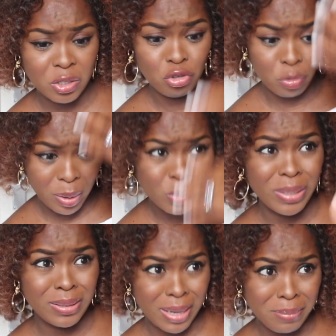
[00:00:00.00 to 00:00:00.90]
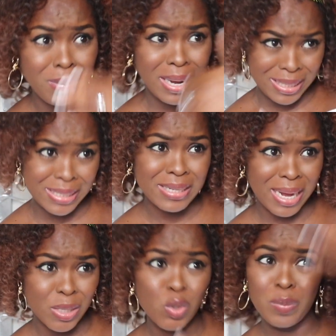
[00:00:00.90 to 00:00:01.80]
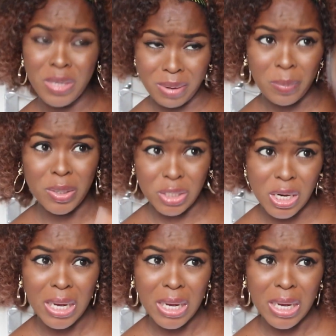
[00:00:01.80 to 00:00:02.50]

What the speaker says: and you're about to enter my insides, to be in my personal